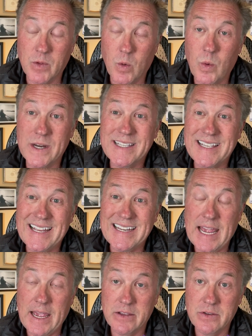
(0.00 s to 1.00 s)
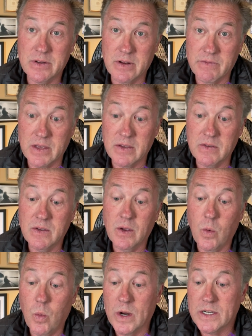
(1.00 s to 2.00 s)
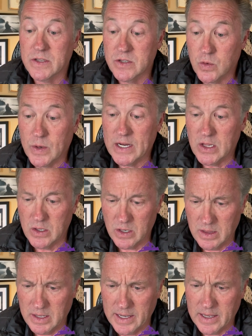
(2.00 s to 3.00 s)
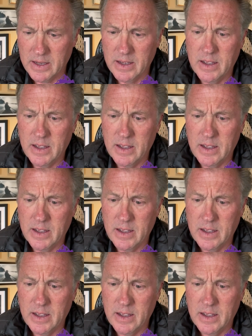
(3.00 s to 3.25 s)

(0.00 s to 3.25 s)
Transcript: What is the intention of this? What does great look like?